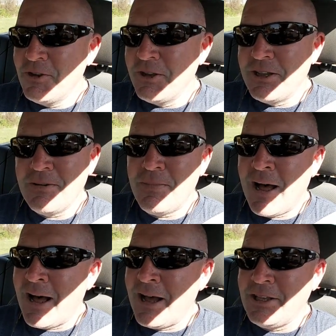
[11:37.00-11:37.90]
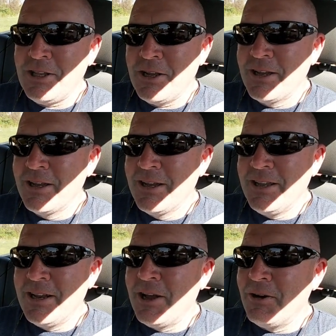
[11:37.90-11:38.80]
if you can get by you
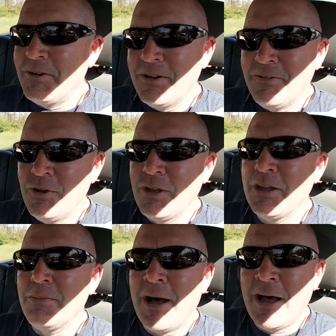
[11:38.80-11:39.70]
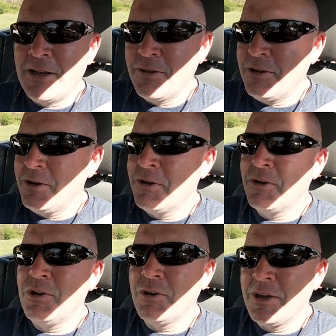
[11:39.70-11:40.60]
you know if you can get by another year
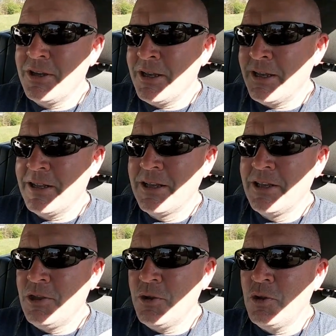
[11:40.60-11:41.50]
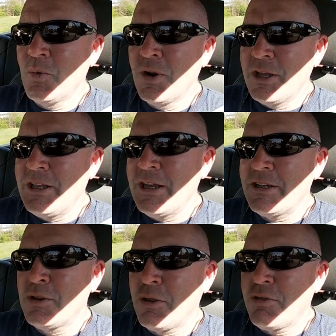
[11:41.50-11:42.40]
or you can get you, you want to
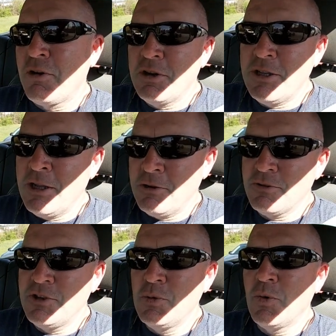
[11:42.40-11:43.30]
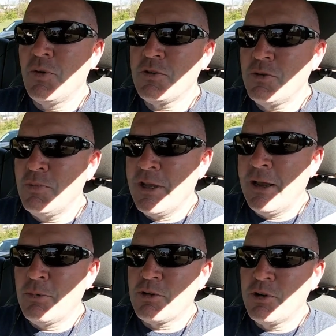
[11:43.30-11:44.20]
get to the 30 years you want to be
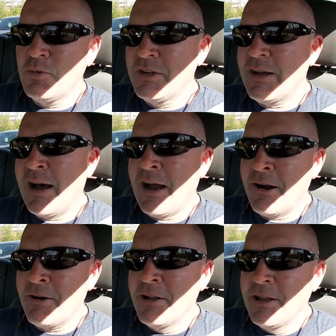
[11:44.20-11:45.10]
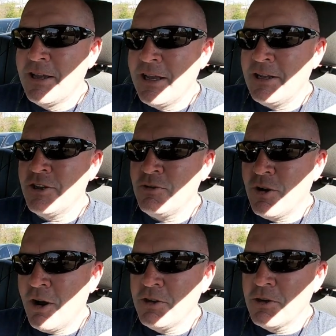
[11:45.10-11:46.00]
able to retire and to
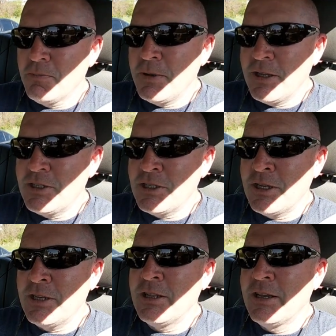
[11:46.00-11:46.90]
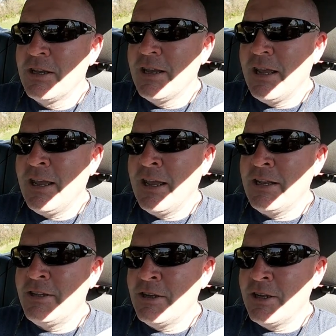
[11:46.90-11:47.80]
draw your pension
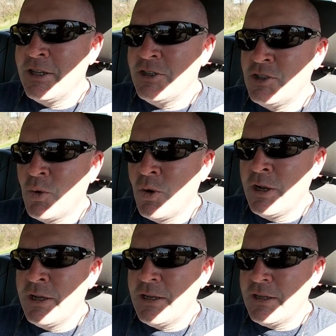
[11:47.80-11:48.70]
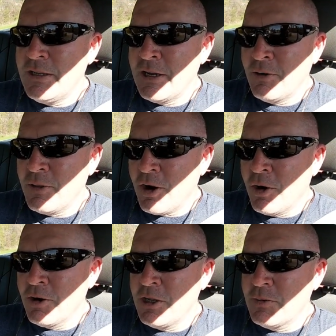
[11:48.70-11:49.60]
and to enjoy you know the
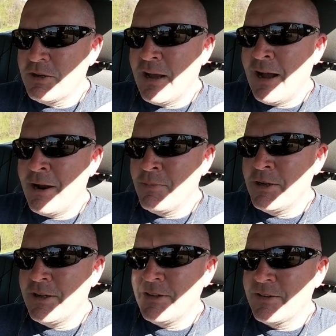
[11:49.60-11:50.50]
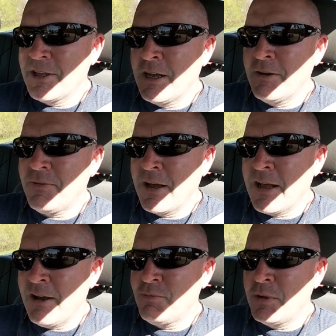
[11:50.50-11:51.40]
early retirement and stuff
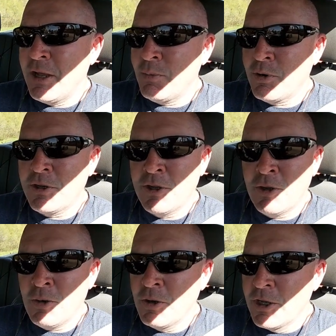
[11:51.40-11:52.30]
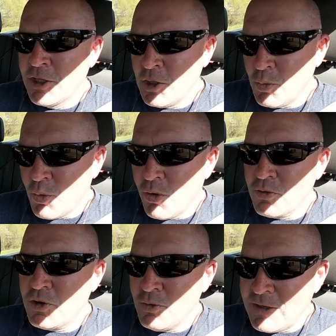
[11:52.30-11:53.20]
like I've been able to do you
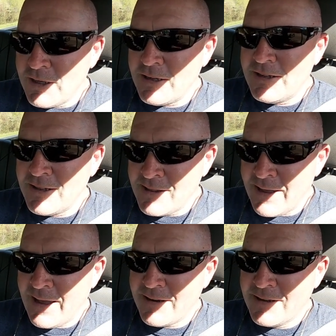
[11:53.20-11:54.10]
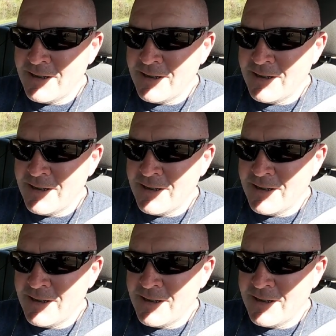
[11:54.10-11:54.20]
want to get to that